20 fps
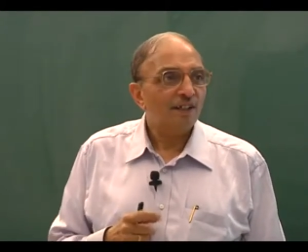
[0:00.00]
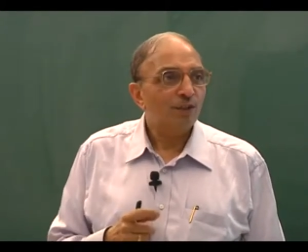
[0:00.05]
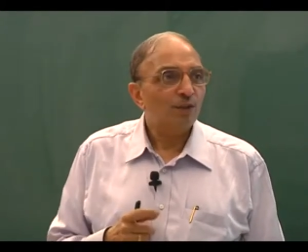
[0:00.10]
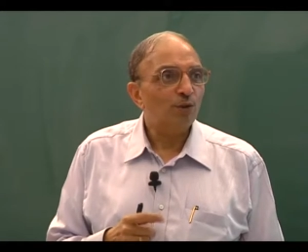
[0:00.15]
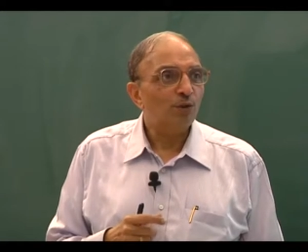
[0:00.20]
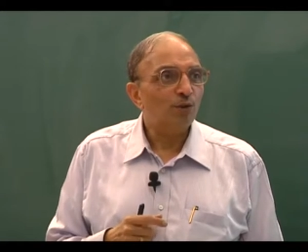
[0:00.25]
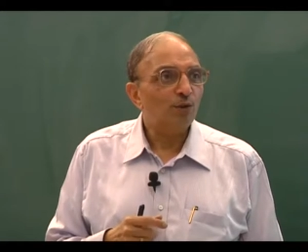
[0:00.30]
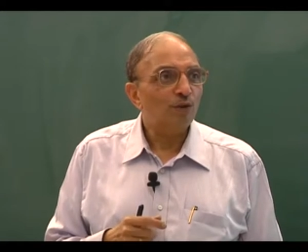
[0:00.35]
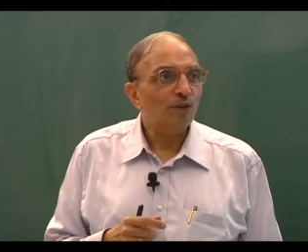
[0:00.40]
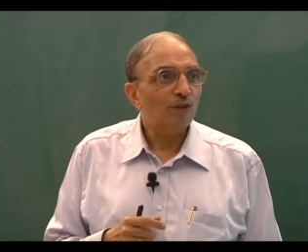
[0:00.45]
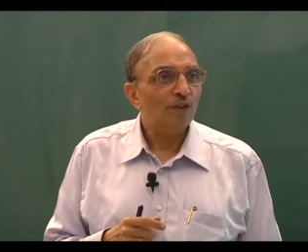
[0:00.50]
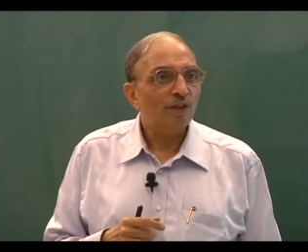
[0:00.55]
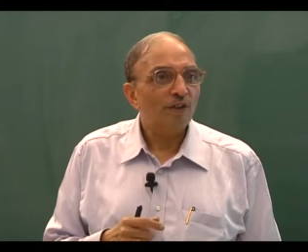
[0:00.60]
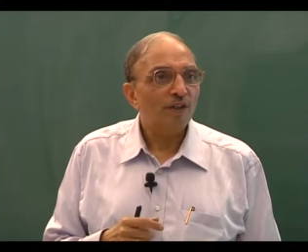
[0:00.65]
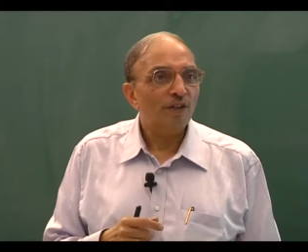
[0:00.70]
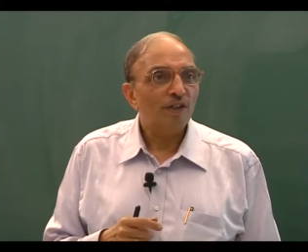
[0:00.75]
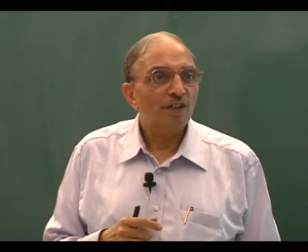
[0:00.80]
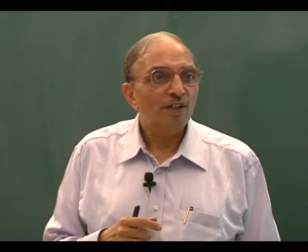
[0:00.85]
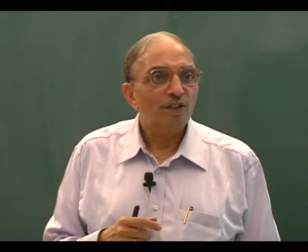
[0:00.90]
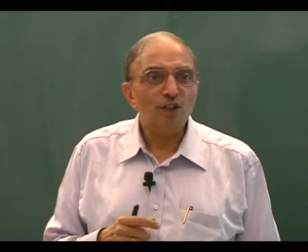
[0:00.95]
two,
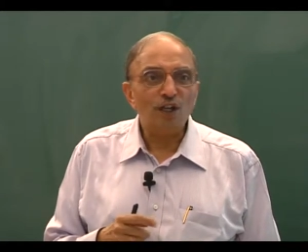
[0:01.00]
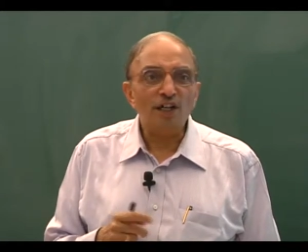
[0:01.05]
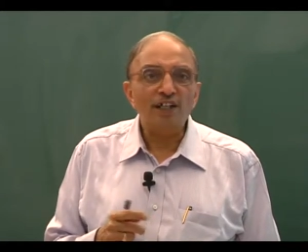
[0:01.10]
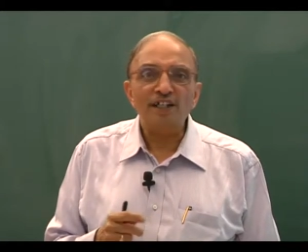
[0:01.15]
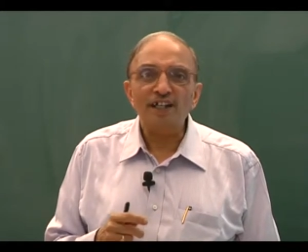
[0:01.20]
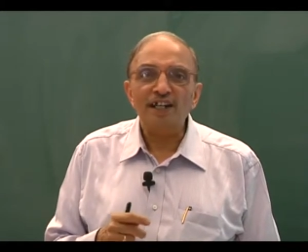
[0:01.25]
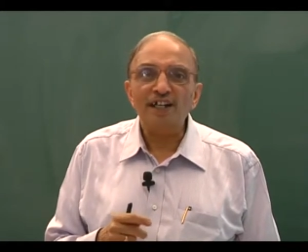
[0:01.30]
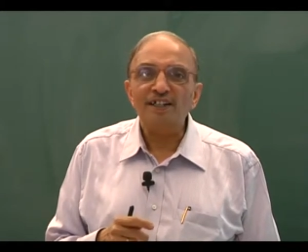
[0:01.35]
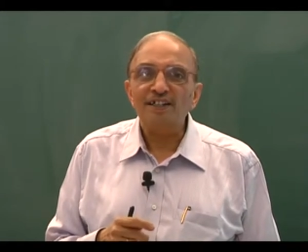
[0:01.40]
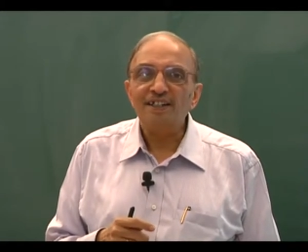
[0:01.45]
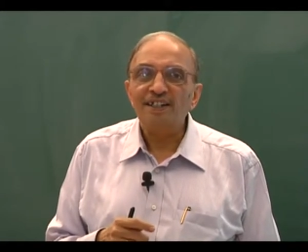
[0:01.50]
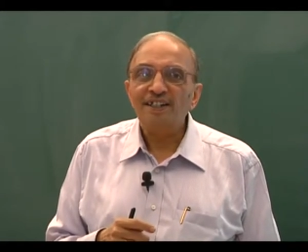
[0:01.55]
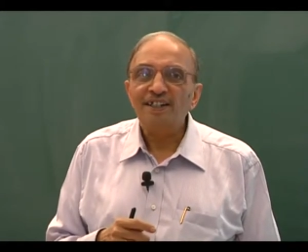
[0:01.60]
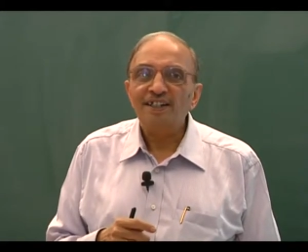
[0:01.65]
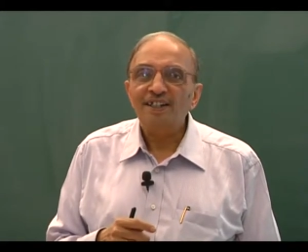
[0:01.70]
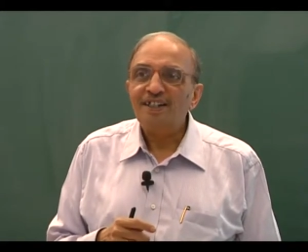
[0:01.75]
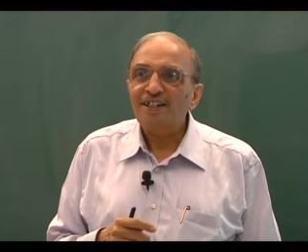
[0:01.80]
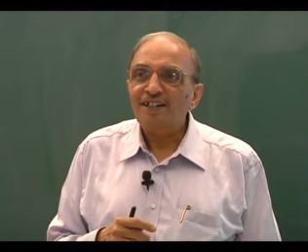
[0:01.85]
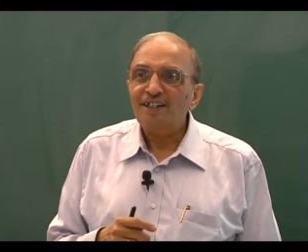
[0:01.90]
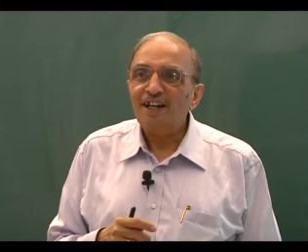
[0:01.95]
not read,
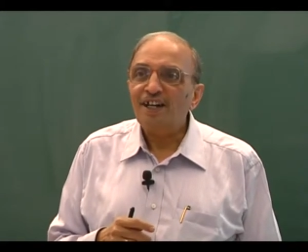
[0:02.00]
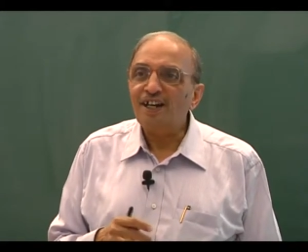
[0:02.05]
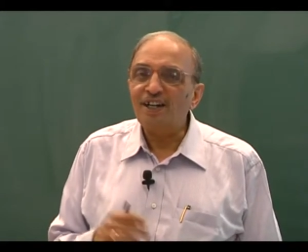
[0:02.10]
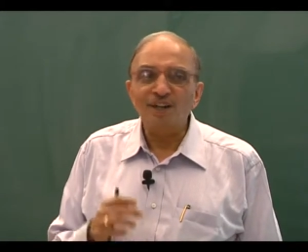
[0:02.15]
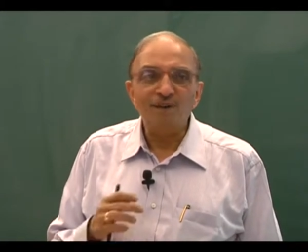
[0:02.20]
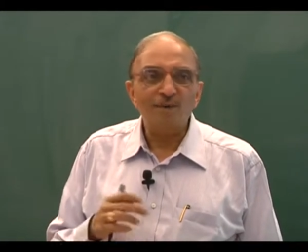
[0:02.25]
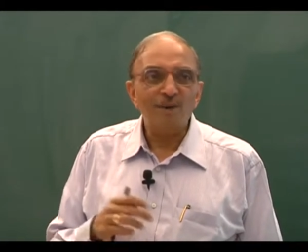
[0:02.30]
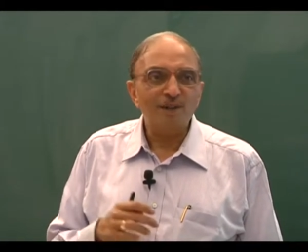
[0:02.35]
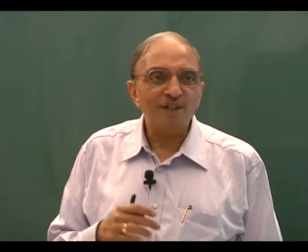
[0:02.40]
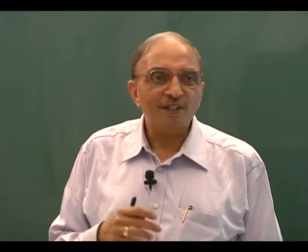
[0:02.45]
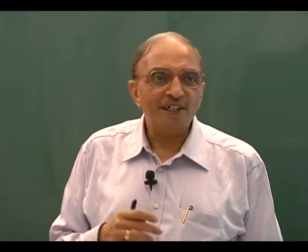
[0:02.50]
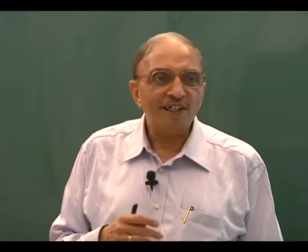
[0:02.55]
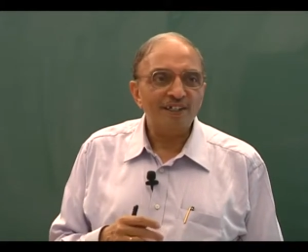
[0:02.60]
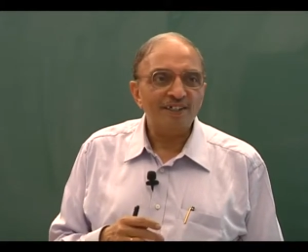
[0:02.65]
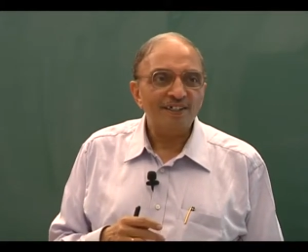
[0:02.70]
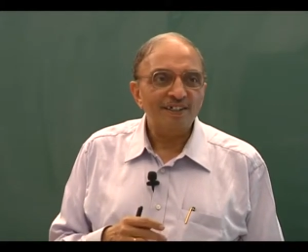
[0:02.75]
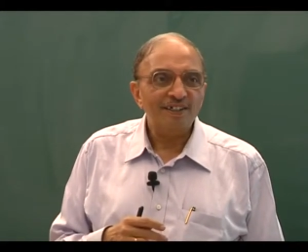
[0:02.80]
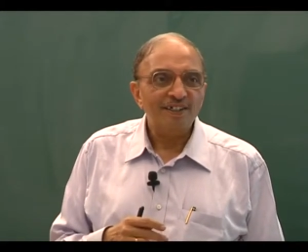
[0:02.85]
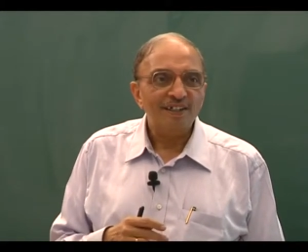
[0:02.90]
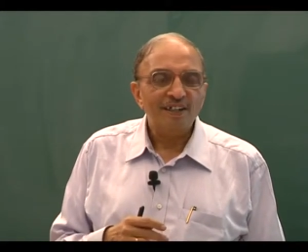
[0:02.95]
heard about it.
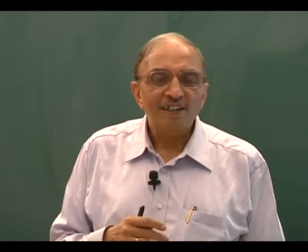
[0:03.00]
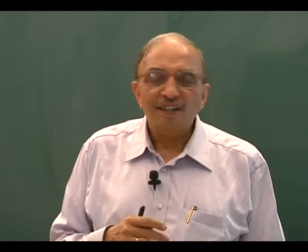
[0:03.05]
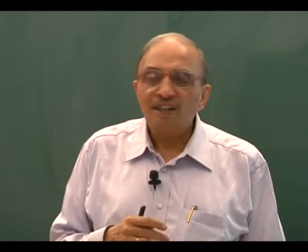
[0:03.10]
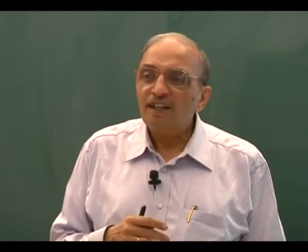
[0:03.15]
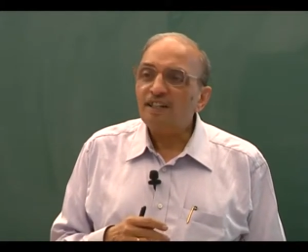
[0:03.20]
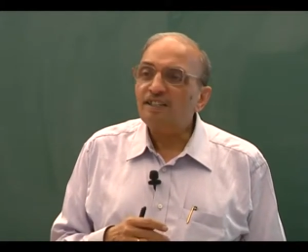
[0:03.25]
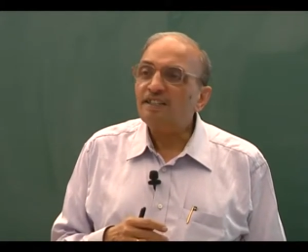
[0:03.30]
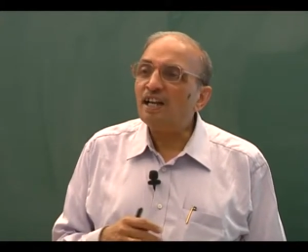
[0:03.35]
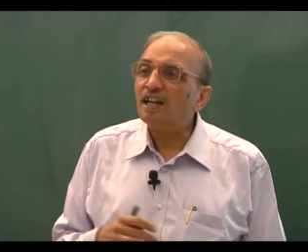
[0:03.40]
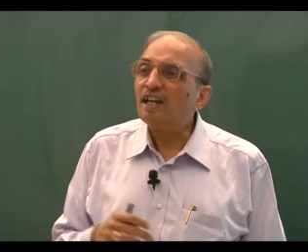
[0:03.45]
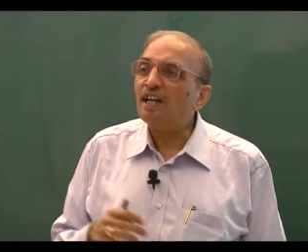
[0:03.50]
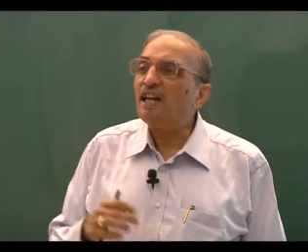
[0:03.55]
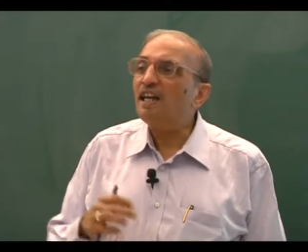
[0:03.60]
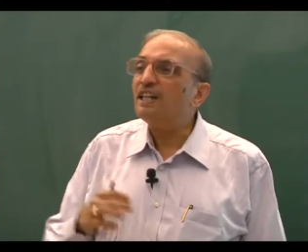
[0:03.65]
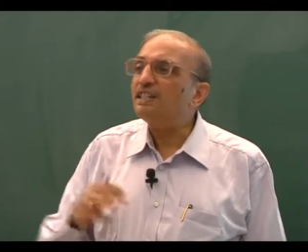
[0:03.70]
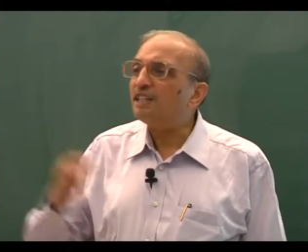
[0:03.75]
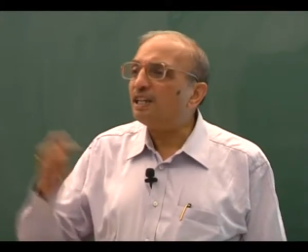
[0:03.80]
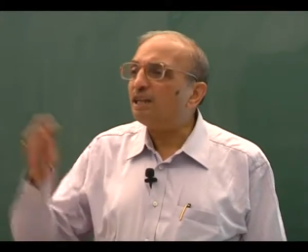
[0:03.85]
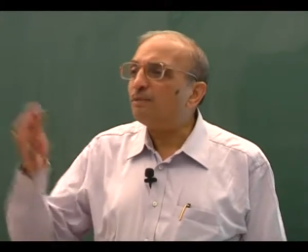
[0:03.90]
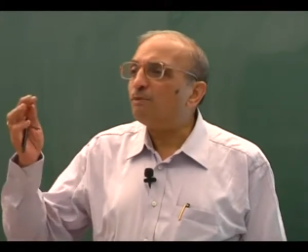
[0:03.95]
It's a
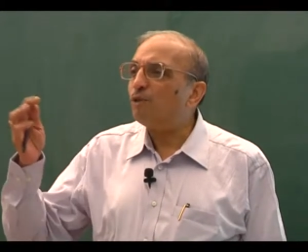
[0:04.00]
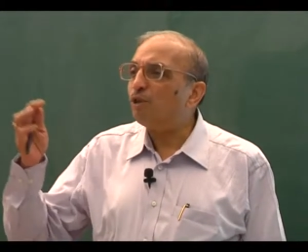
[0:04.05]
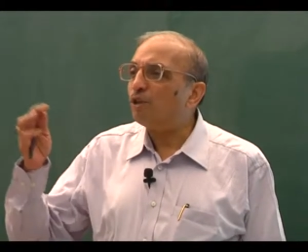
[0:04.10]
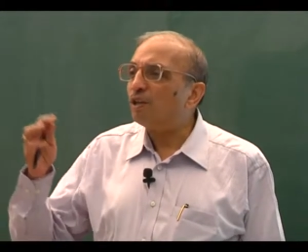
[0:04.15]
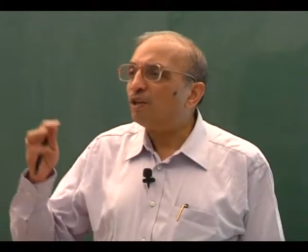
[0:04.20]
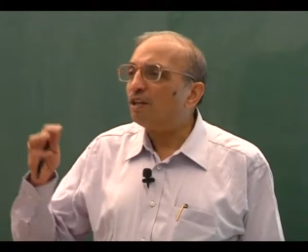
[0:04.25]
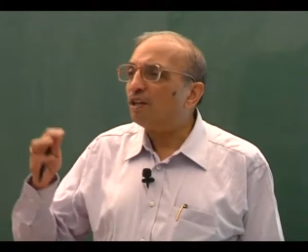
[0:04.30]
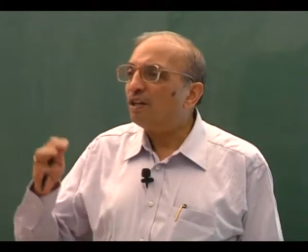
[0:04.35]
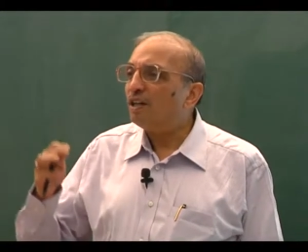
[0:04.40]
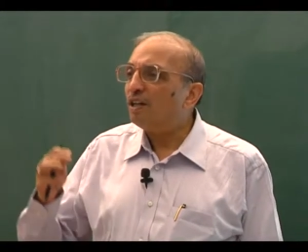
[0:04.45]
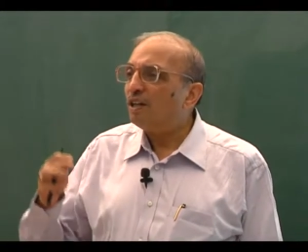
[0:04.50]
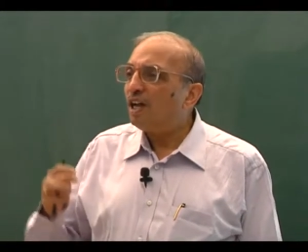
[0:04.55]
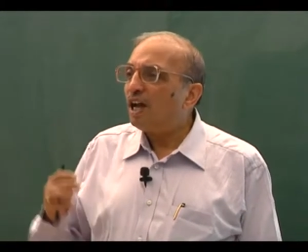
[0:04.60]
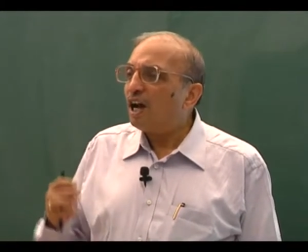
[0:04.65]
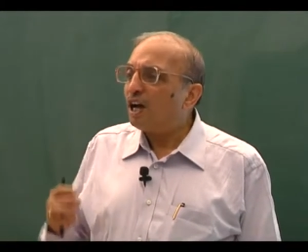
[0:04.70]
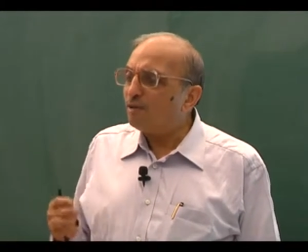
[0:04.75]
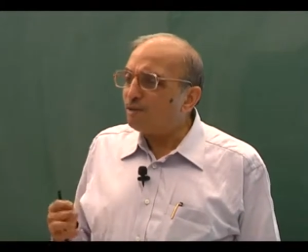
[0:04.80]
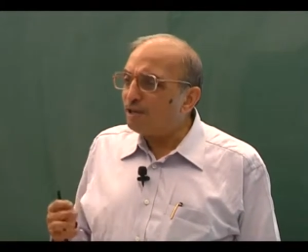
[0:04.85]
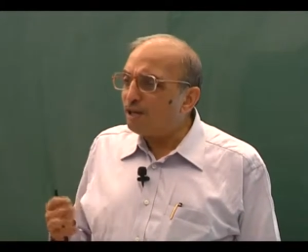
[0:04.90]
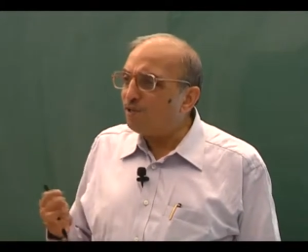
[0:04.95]
classic book.
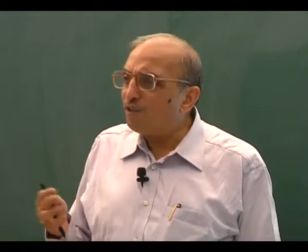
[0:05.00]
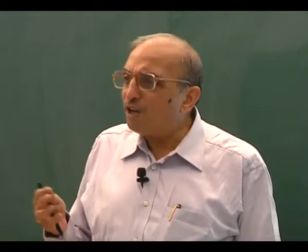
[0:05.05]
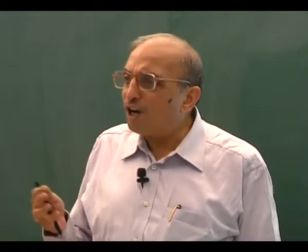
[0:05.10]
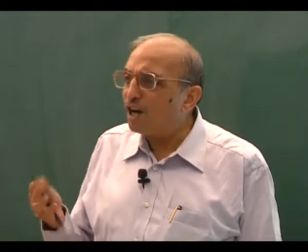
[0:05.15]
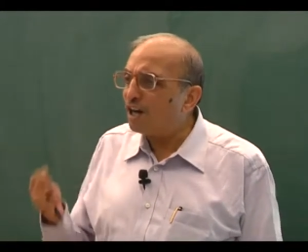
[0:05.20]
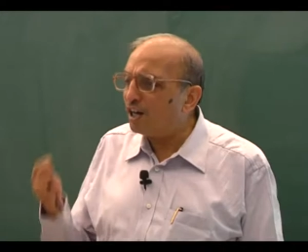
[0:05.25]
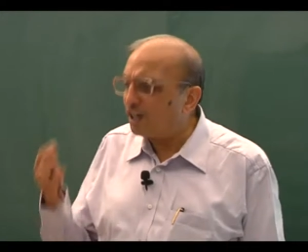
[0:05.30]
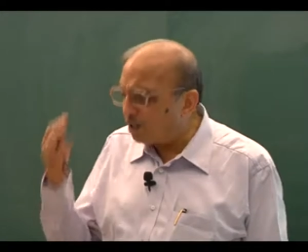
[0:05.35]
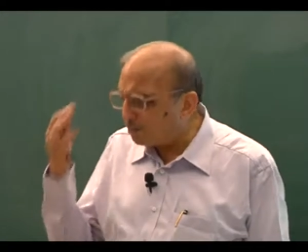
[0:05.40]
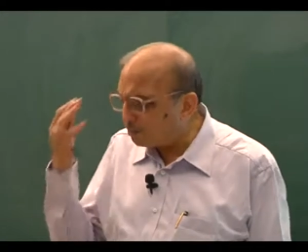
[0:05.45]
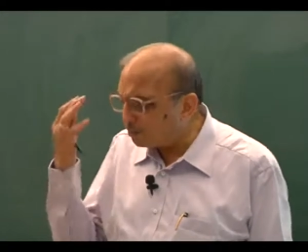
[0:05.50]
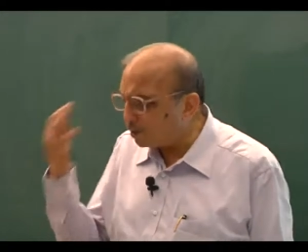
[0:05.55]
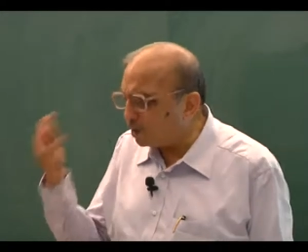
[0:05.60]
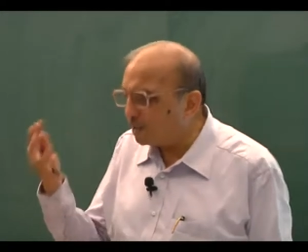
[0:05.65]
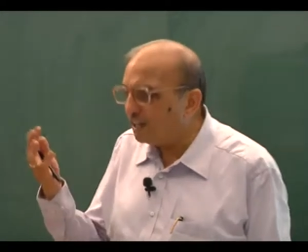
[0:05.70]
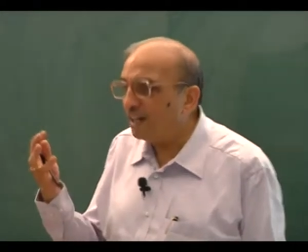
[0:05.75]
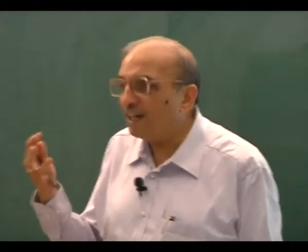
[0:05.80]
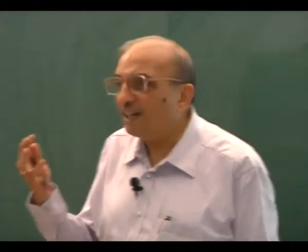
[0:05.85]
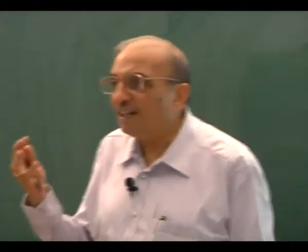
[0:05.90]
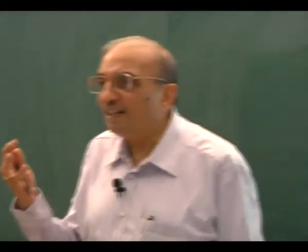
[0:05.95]
How many of you heard of
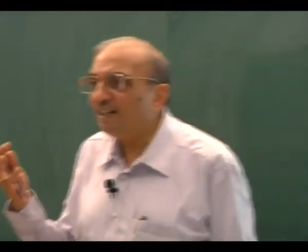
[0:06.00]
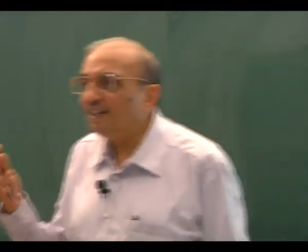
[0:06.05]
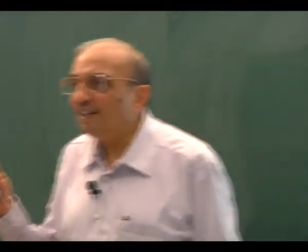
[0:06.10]
Polya?